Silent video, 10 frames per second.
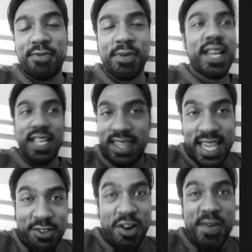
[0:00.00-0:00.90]
But
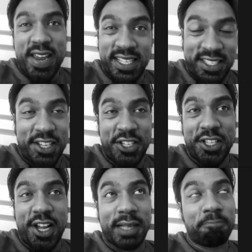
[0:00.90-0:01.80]
that's what I mean. It's such a
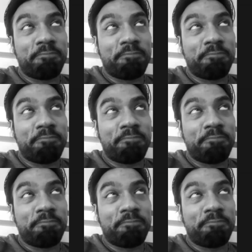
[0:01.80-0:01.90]
like,